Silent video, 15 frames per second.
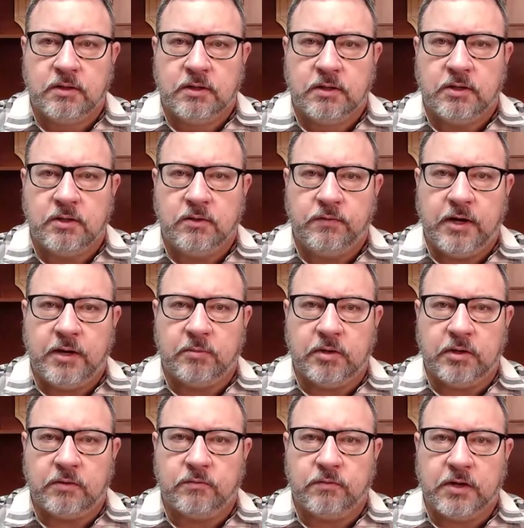your
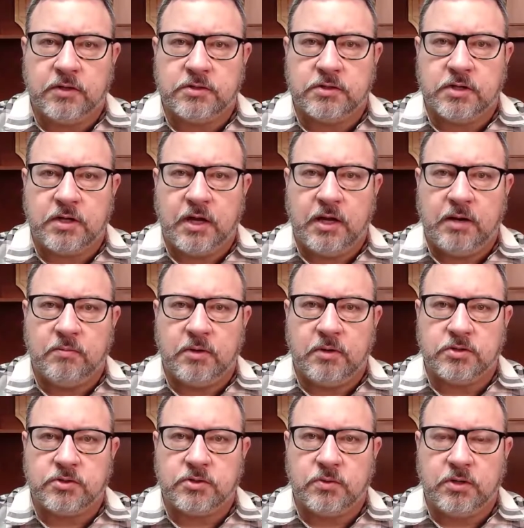family faces eight
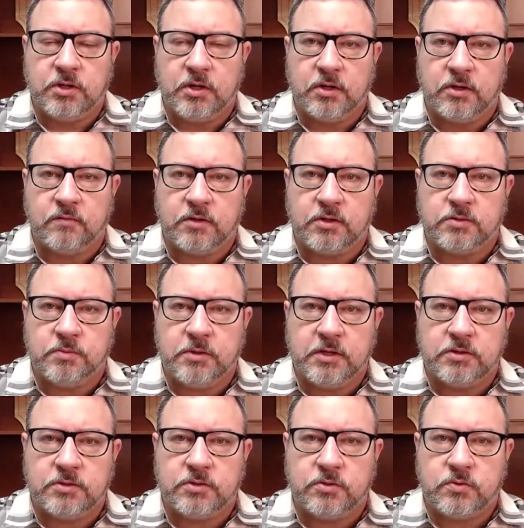months to a year of
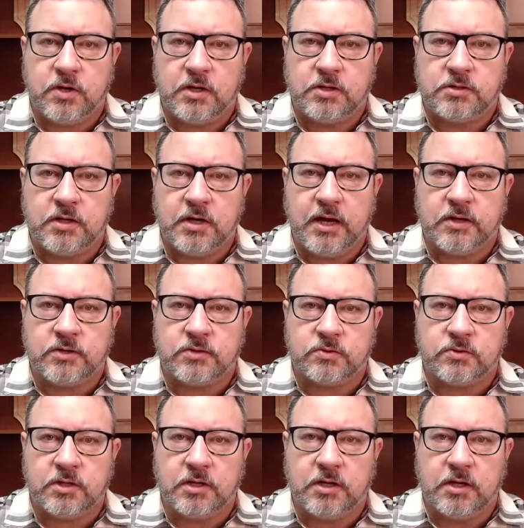expense, stress, and hassles
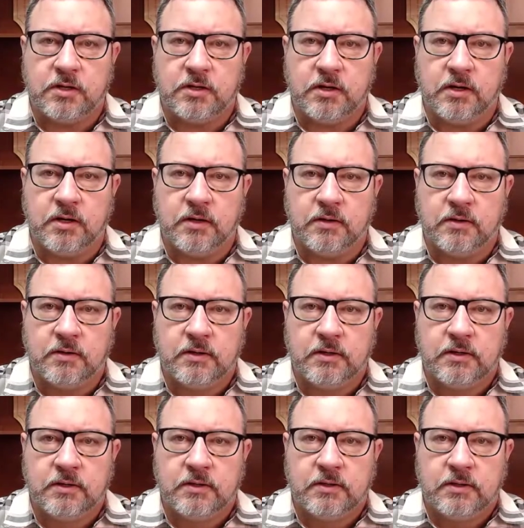to get it done.
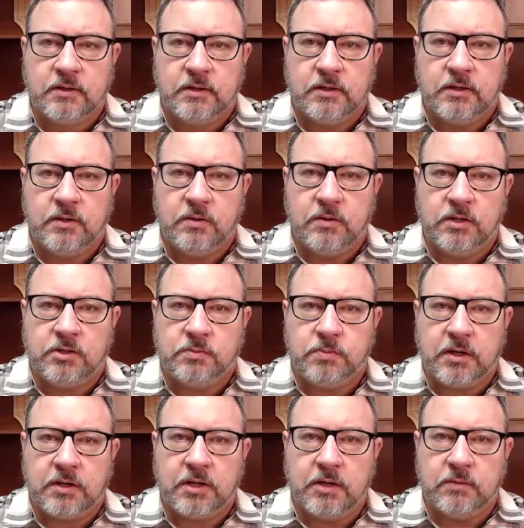You can
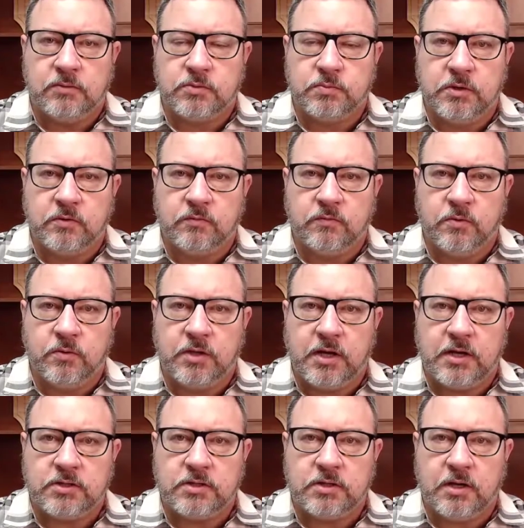expect them to spend
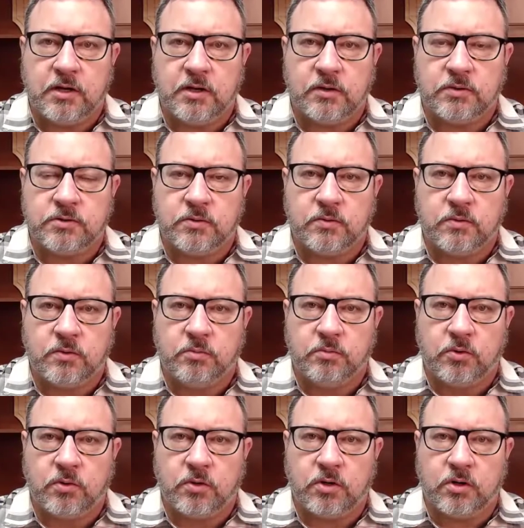$4,000 or
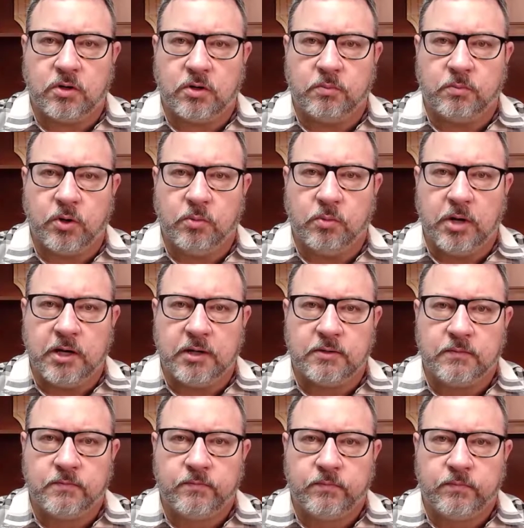more on probate.
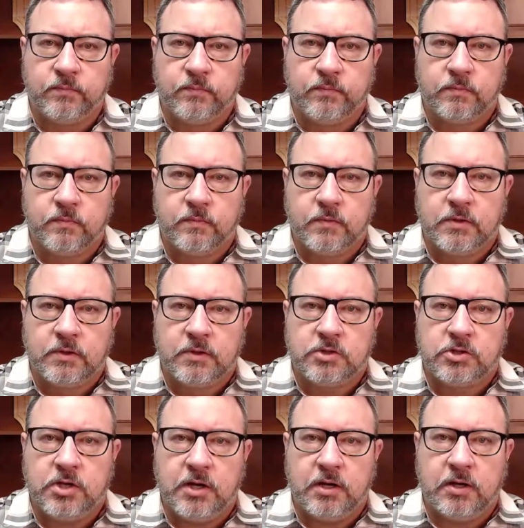
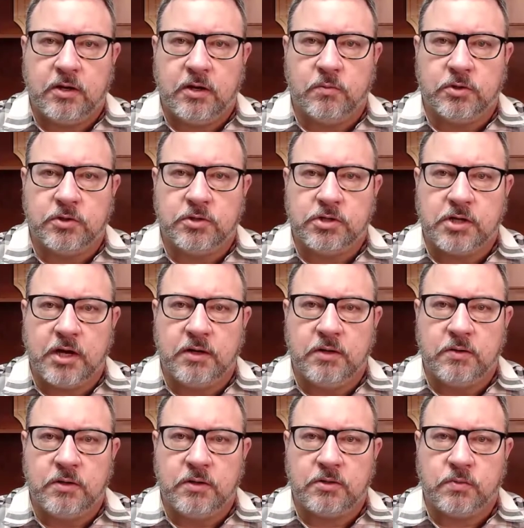State law will decide
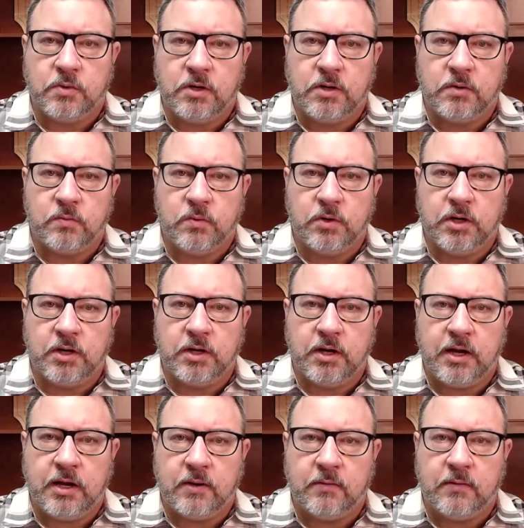who gets what, when,
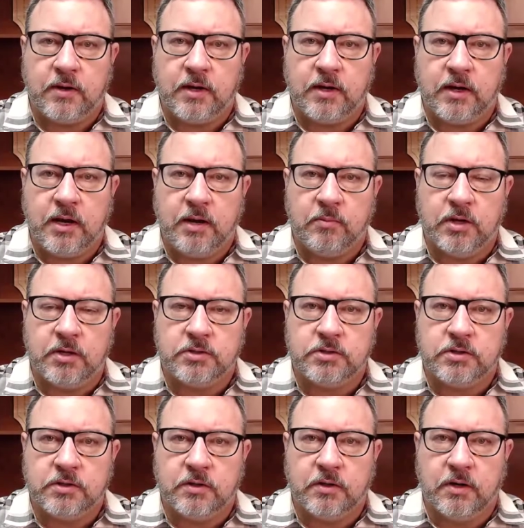how, and how much,
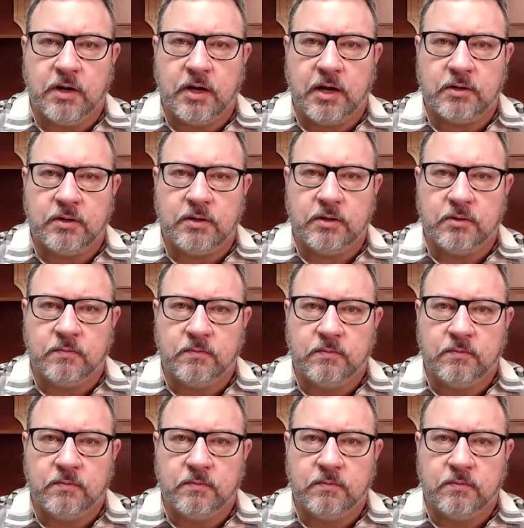not you.